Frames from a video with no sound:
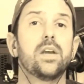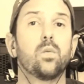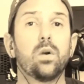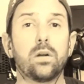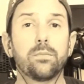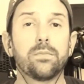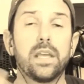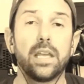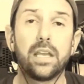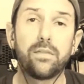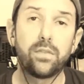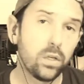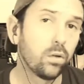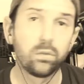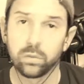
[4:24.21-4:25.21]
Well,
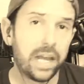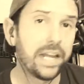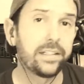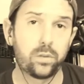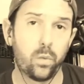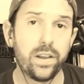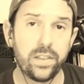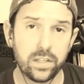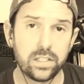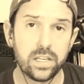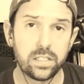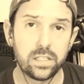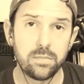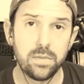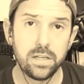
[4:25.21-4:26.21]
if you don't like the way the
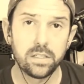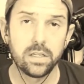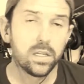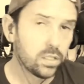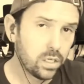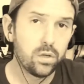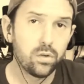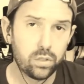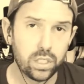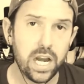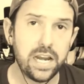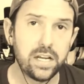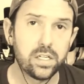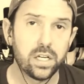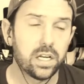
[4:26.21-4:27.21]
system is, then you
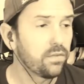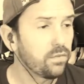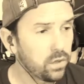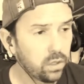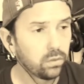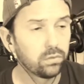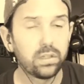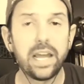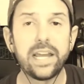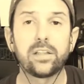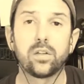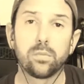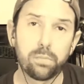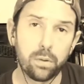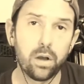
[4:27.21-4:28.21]
change it. If you don't
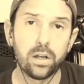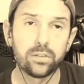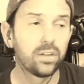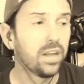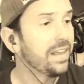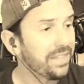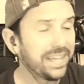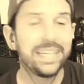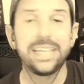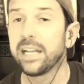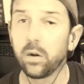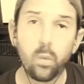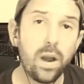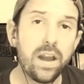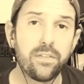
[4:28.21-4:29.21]
like your boss, then
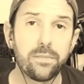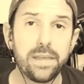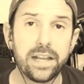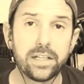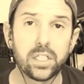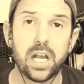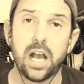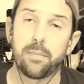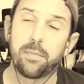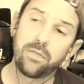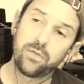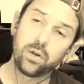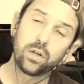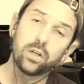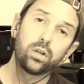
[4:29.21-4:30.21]
get away from that job.
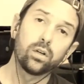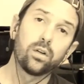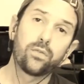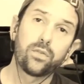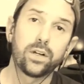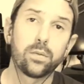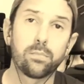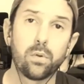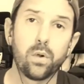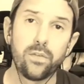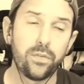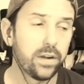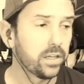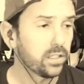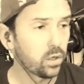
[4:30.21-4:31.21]
If your girlfriend or
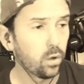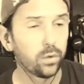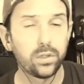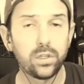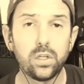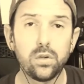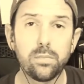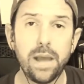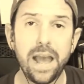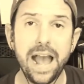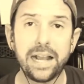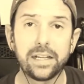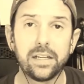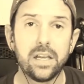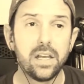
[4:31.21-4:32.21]
boyfriend is holding you
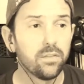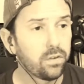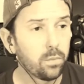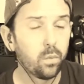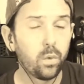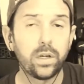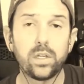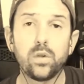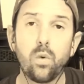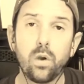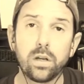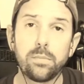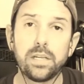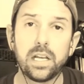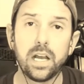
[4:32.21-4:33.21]
back from what you
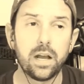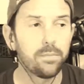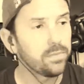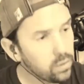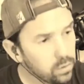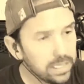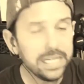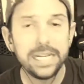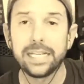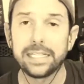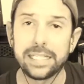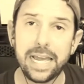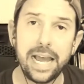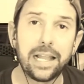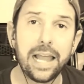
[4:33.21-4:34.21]
want to become, you need to
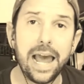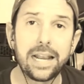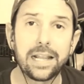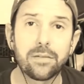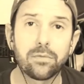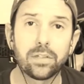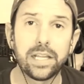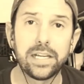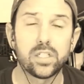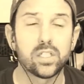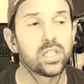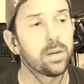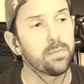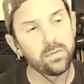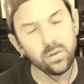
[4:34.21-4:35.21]
get the hell out of that
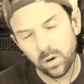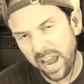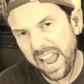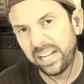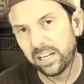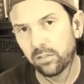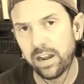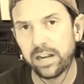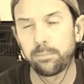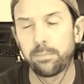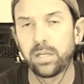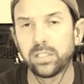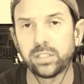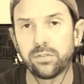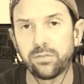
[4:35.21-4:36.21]
relationship. If you're hanging around a
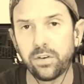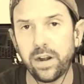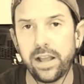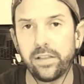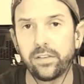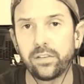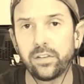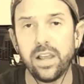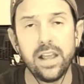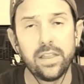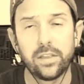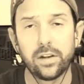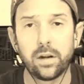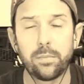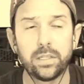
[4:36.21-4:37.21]
bunch of friends
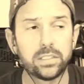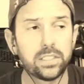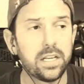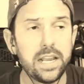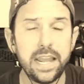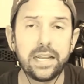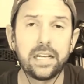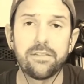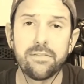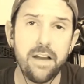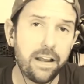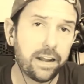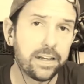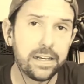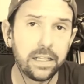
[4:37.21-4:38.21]
that are a bunch of negative
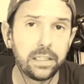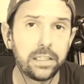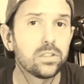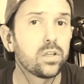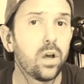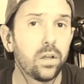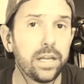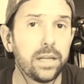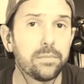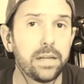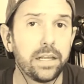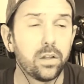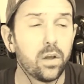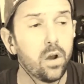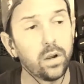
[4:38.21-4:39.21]
fucking nillies all damn
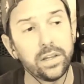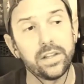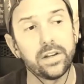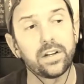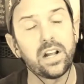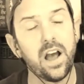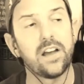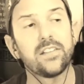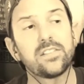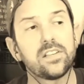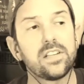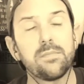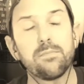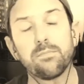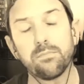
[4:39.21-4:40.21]
day long, and they're
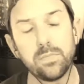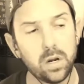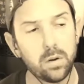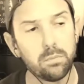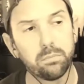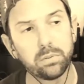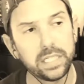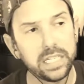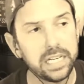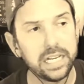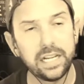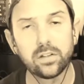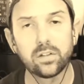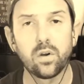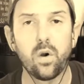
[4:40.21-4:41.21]
constantly,
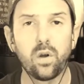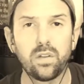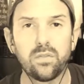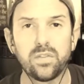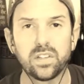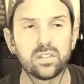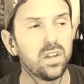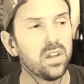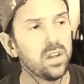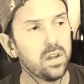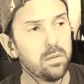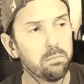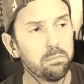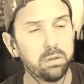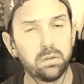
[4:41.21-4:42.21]
bleeding into all of this
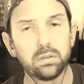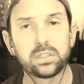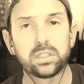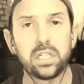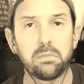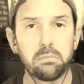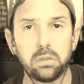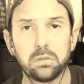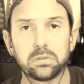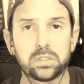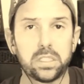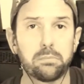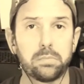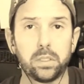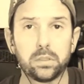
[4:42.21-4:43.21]
bullshit,
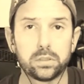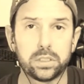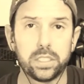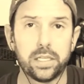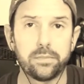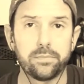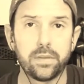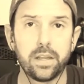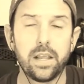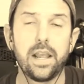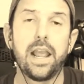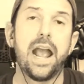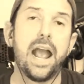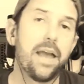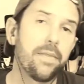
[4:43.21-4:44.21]

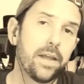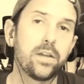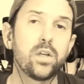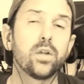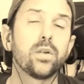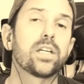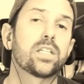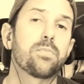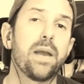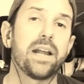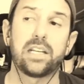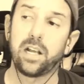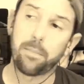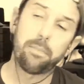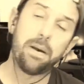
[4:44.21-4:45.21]
and then you're
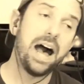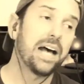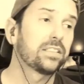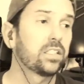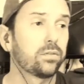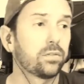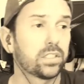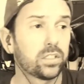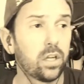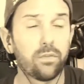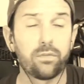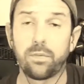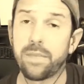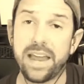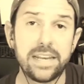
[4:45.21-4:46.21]
expecting a positive
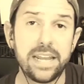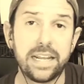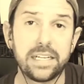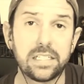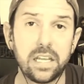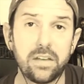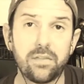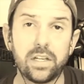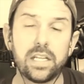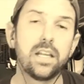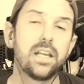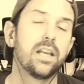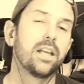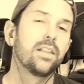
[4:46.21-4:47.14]
result from that negativity,